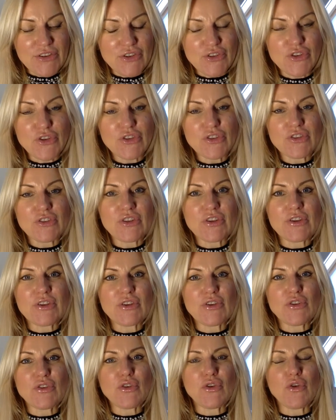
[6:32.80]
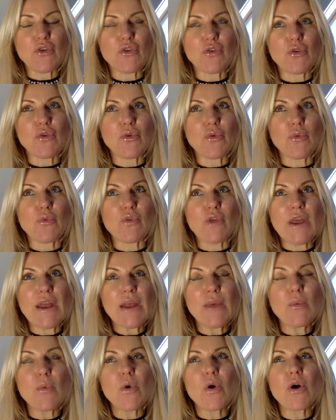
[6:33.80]
just really
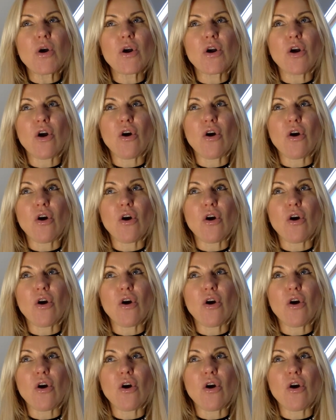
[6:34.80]
work